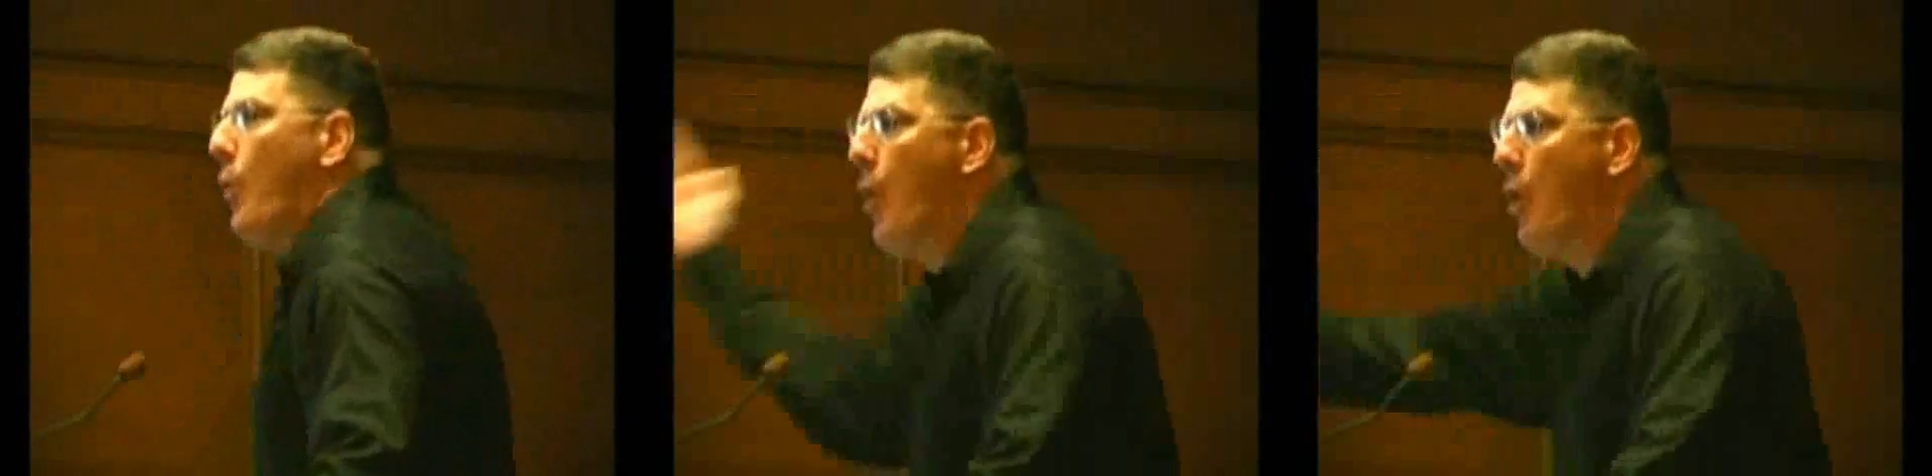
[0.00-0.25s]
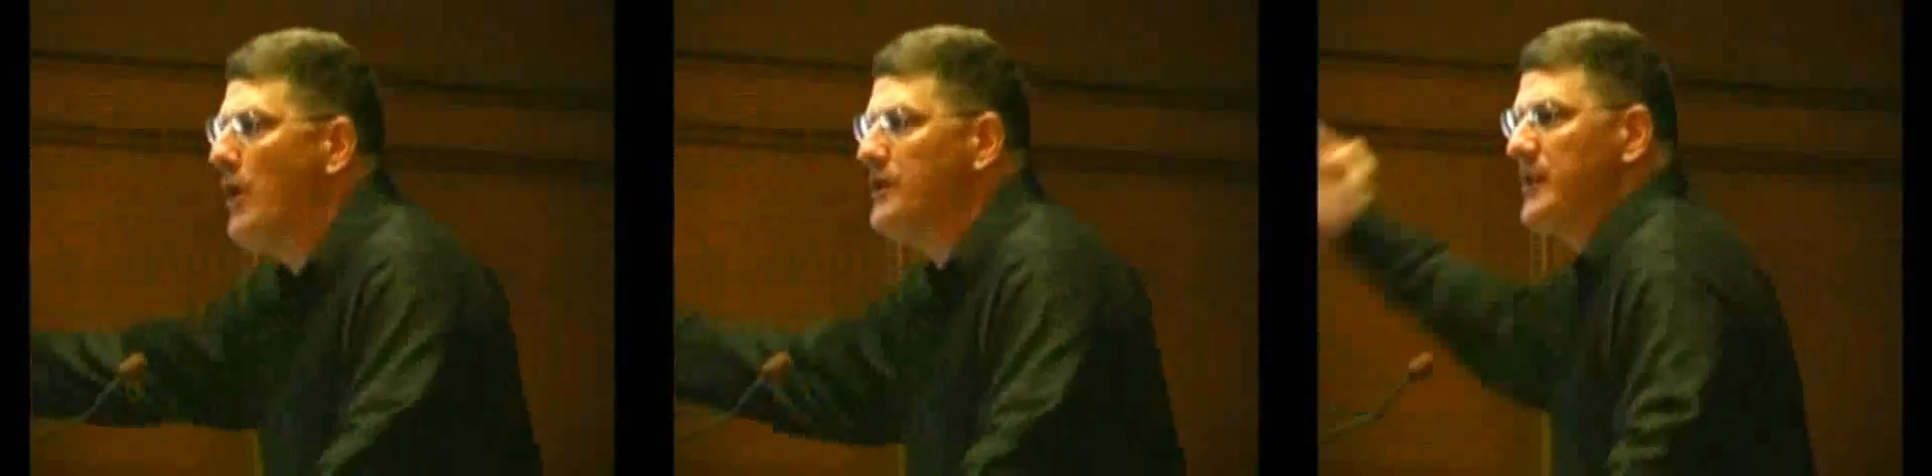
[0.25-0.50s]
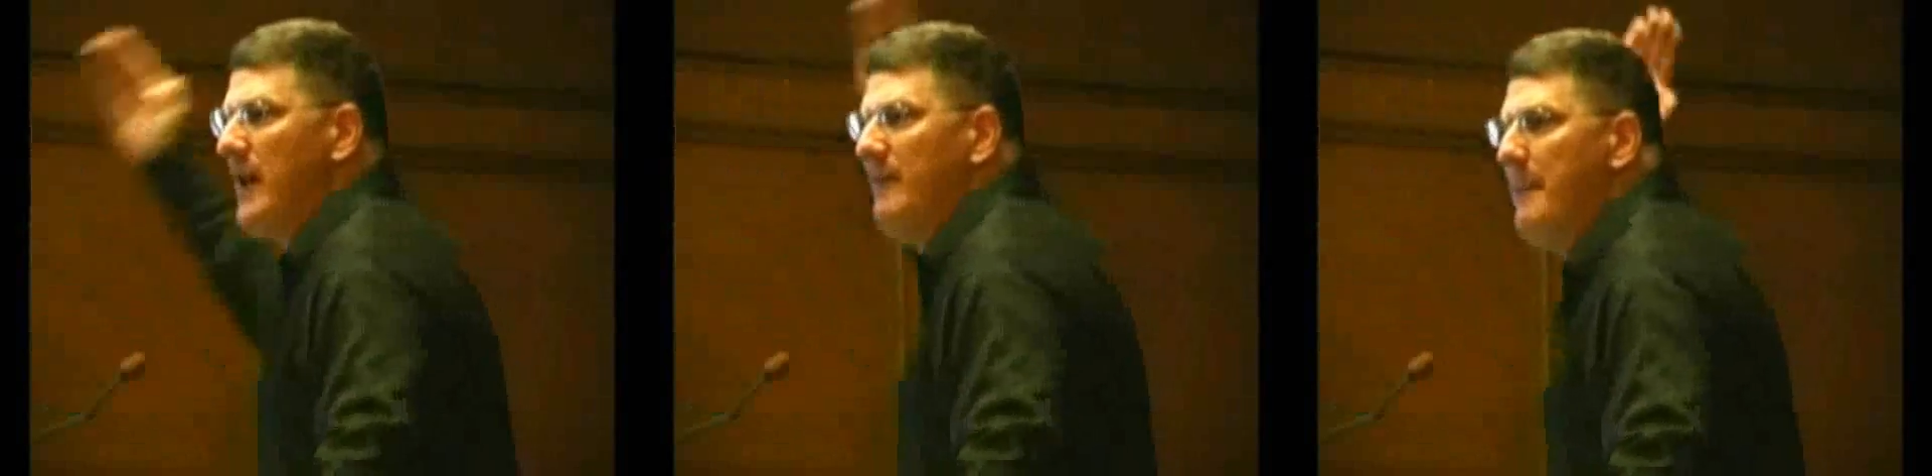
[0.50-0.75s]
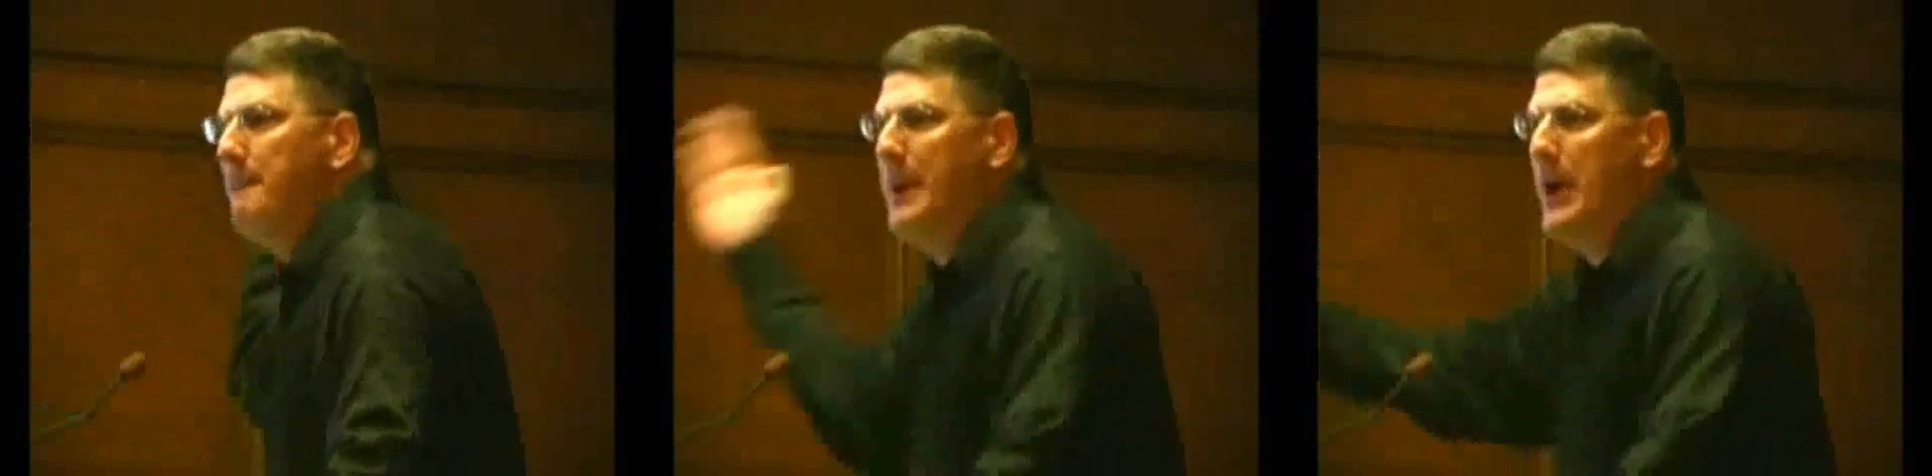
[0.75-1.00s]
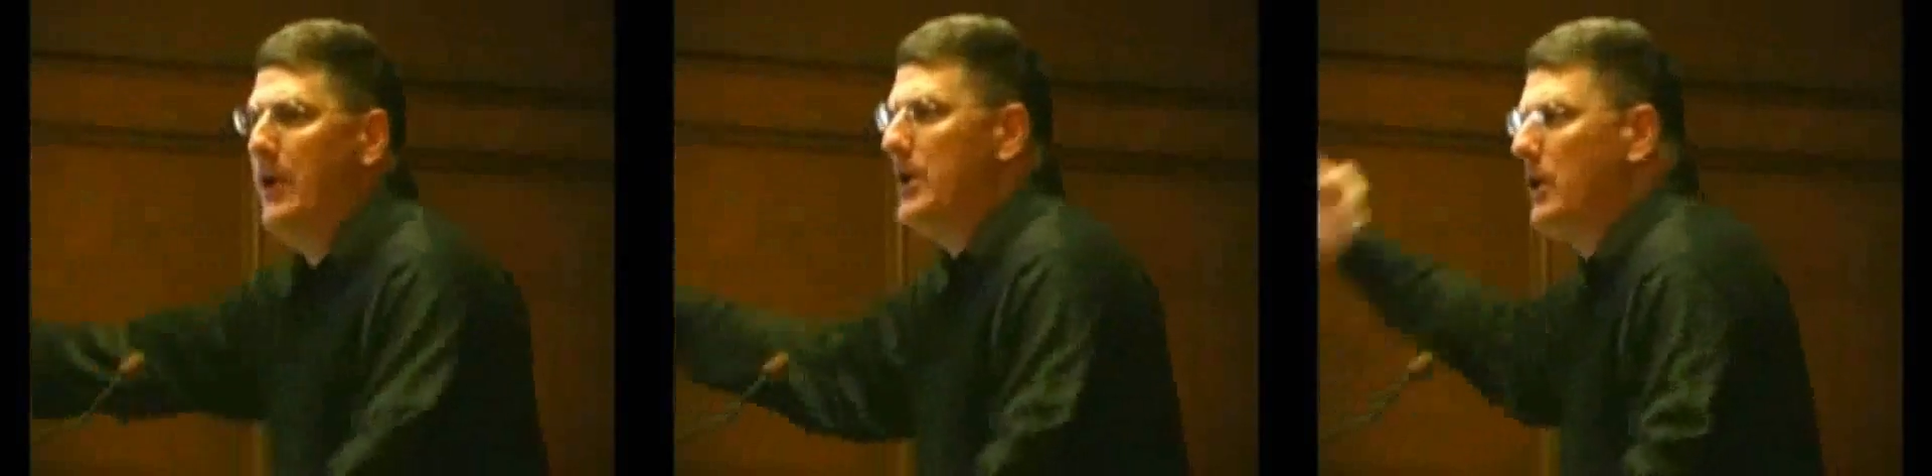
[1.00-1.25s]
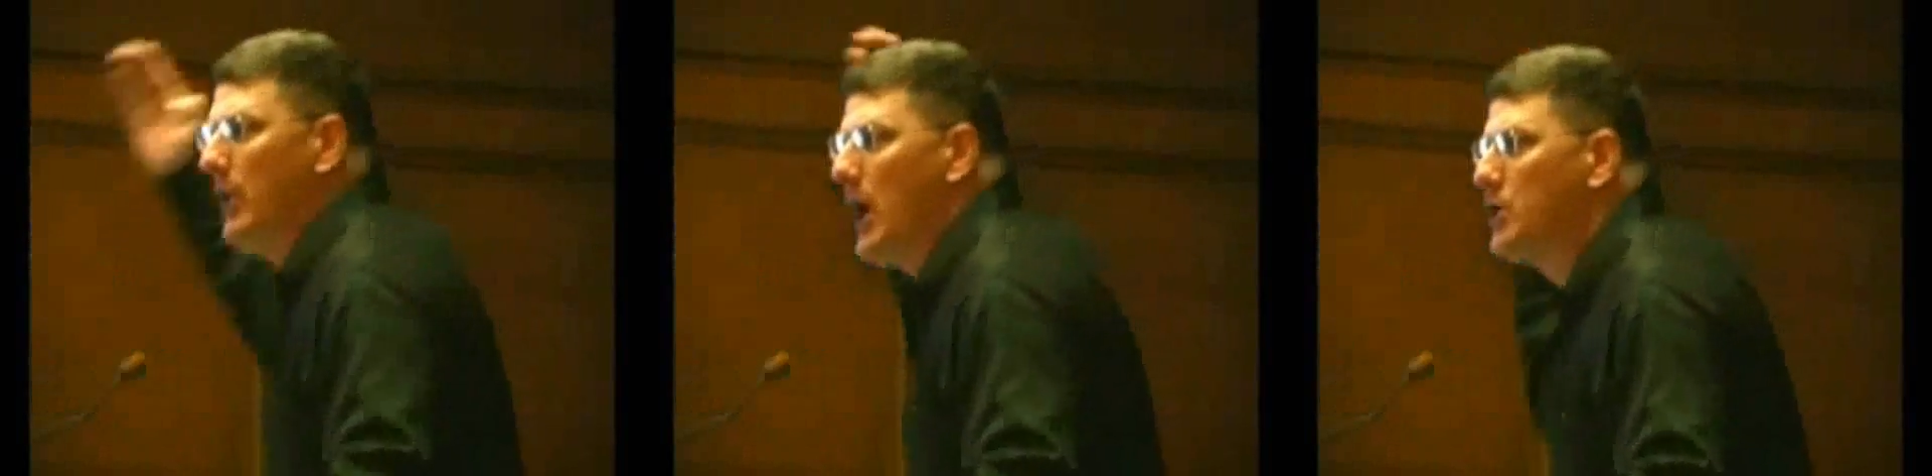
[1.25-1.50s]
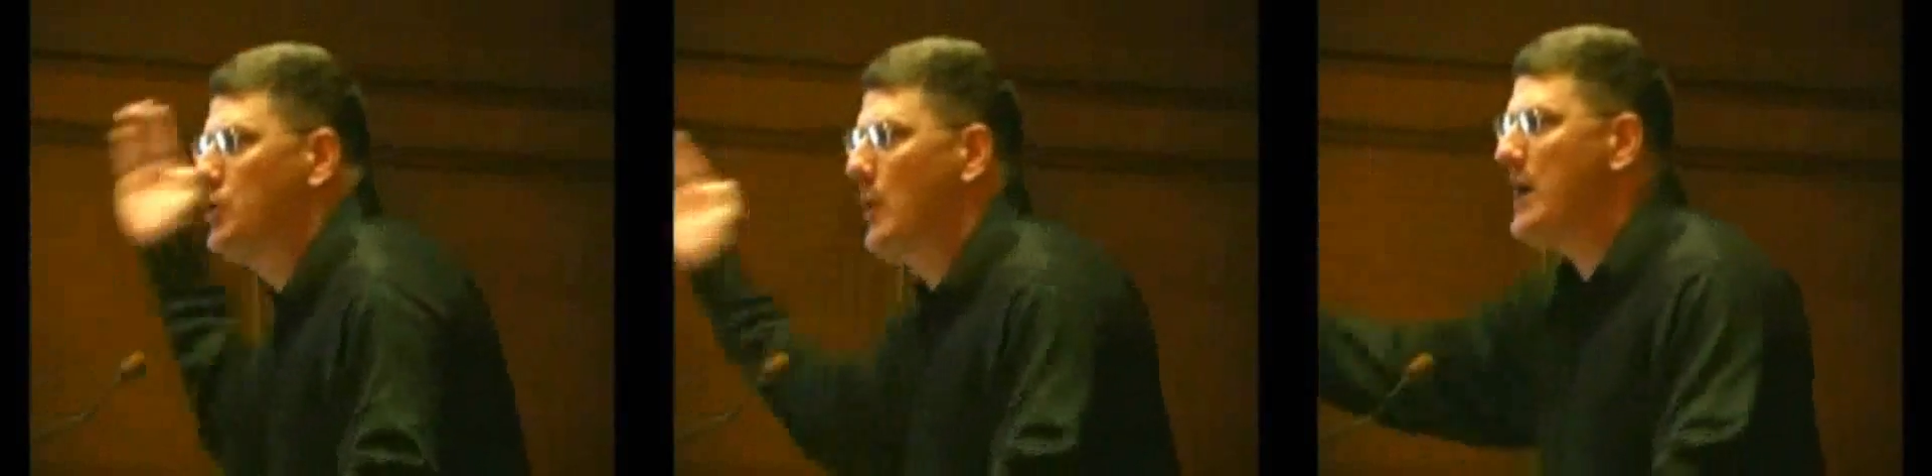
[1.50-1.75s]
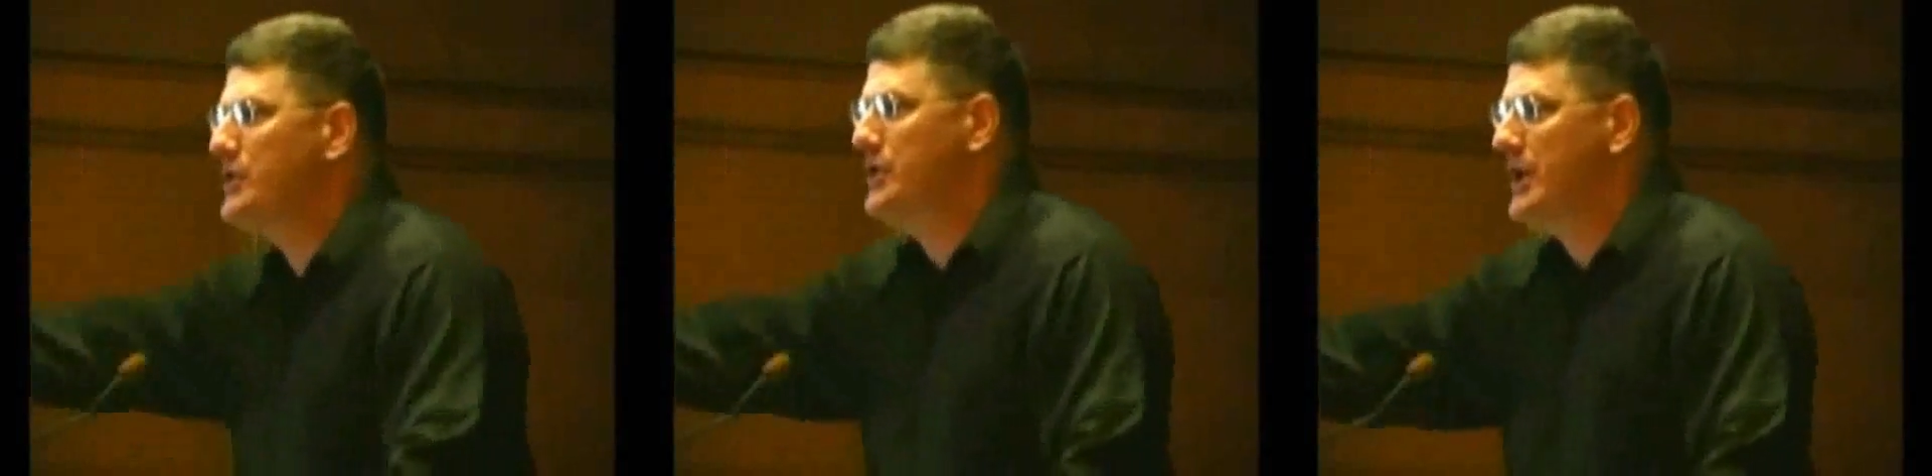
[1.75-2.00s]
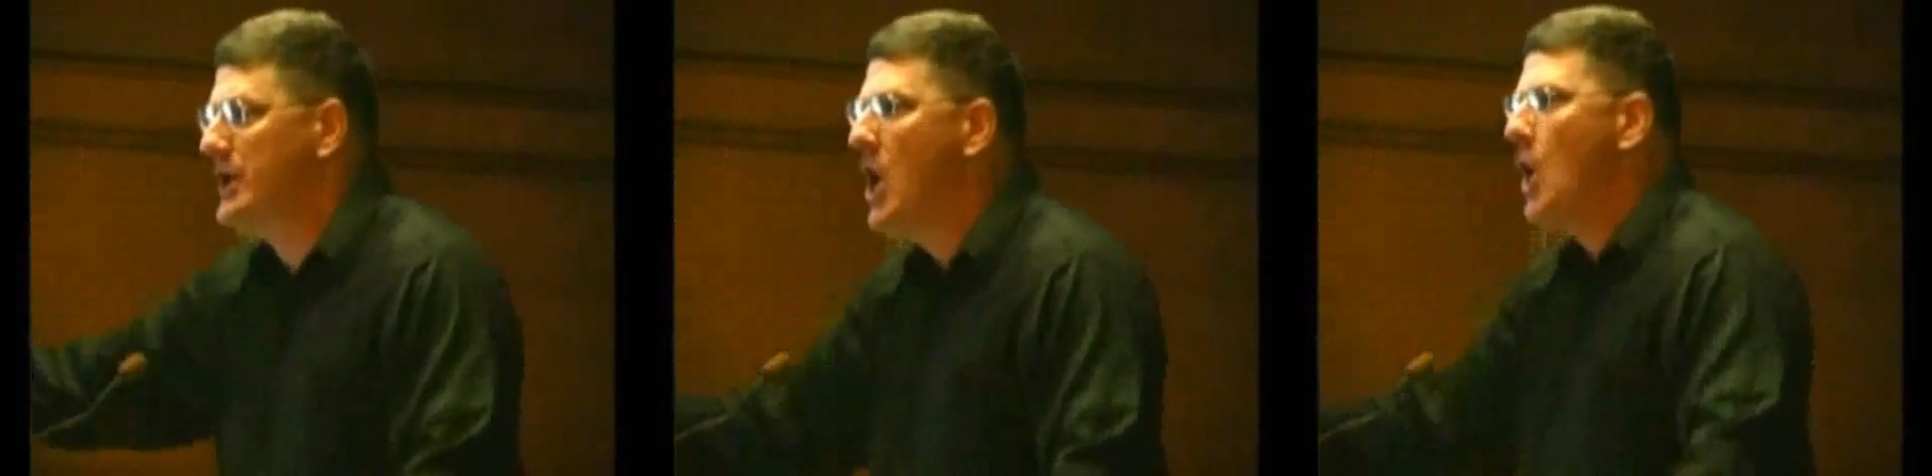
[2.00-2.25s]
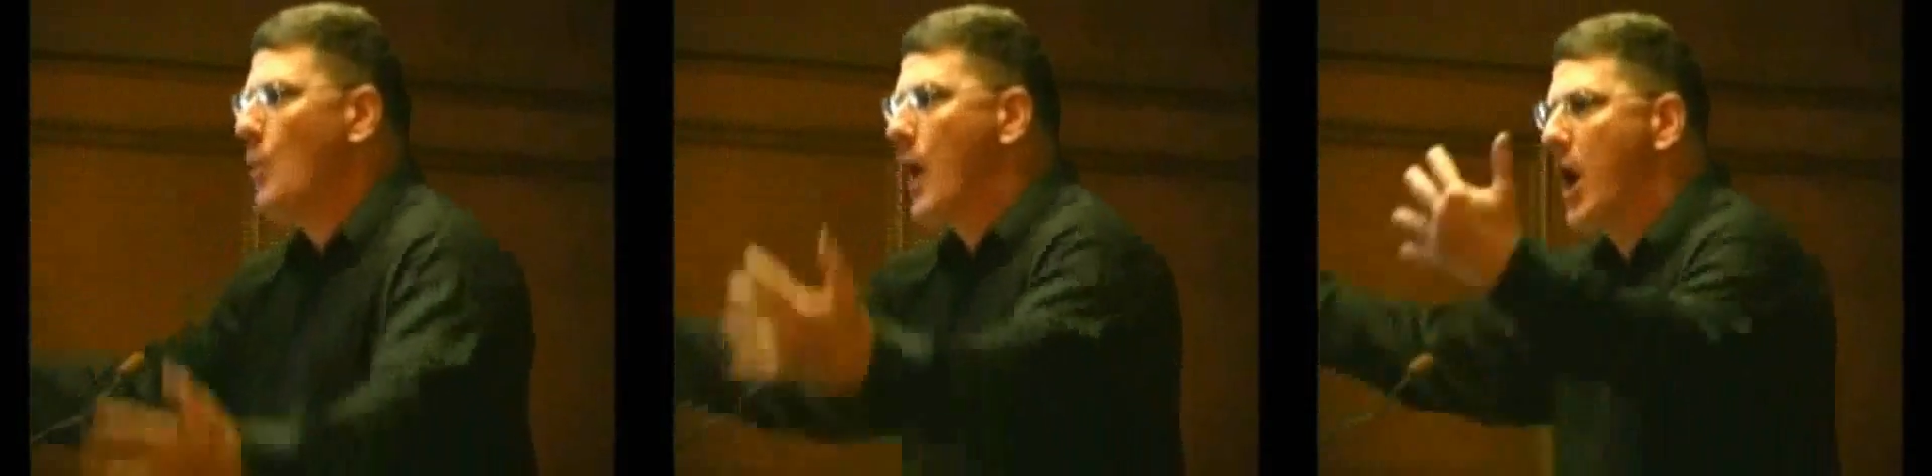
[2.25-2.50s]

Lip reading: wars of imperial aggression,